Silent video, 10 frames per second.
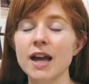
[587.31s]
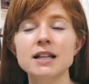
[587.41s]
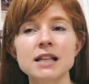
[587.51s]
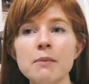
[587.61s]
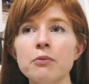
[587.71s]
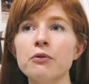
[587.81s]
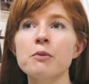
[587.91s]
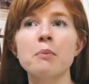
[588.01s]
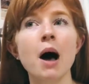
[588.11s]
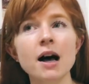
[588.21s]
except for
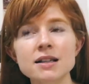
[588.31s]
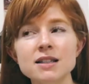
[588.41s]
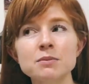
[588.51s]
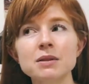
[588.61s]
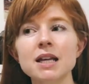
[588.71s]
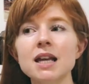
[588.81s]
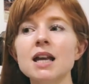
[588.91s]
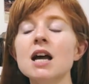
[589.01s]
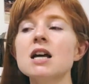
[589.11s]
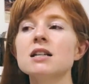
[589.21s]

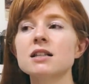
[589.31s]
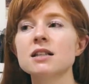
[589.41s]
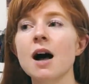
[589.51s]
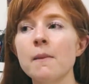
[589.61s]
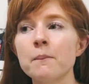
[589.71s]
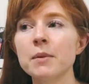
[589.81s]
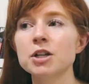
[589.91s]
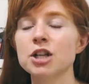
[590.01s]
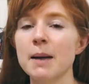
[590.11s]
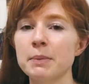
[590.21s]
possibly some
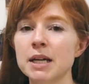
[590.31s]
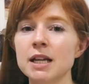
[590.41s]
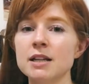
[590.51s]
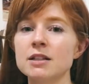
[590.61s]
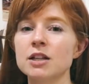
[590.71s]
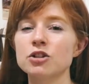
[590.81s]
Japanese,